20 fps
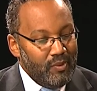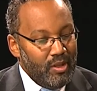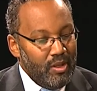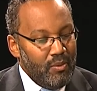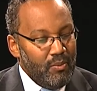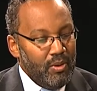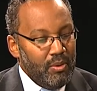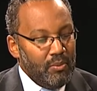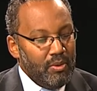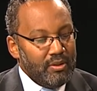
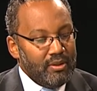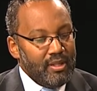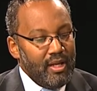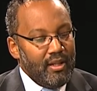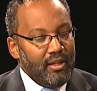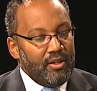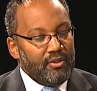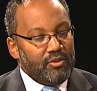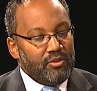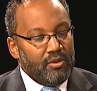well, well,
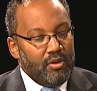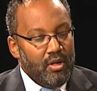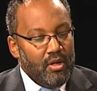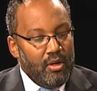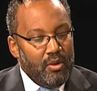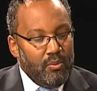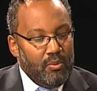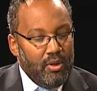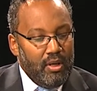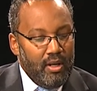tell us
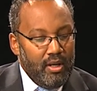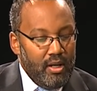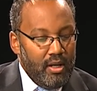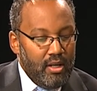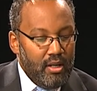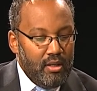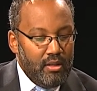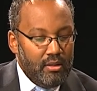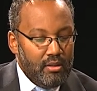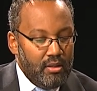what.
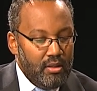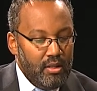Uh,